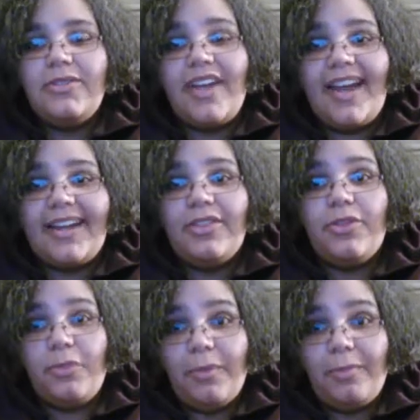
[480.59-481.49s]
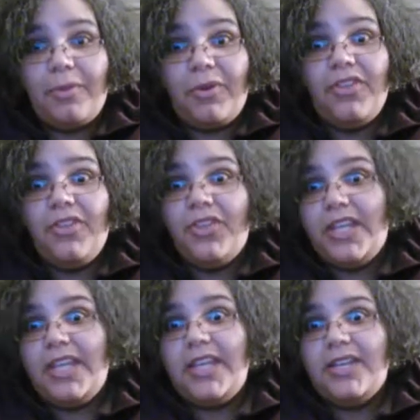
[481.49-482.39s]
Jack the Ripper,
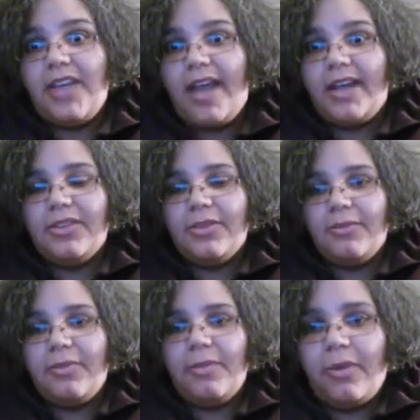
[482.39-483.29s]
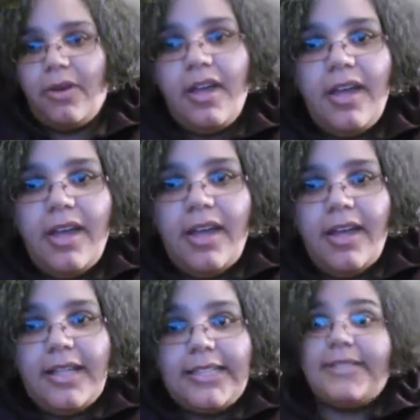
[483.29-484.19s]
the Jack the Ripper.
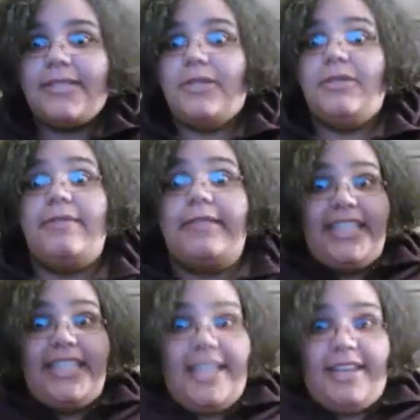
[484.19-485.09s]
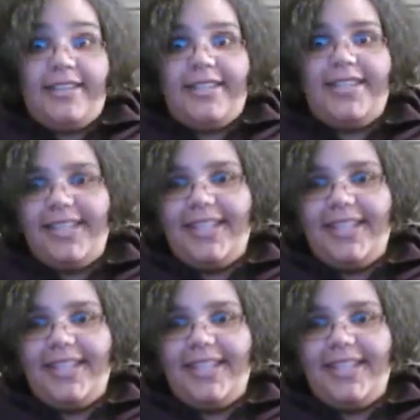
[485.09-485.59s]
So yikes.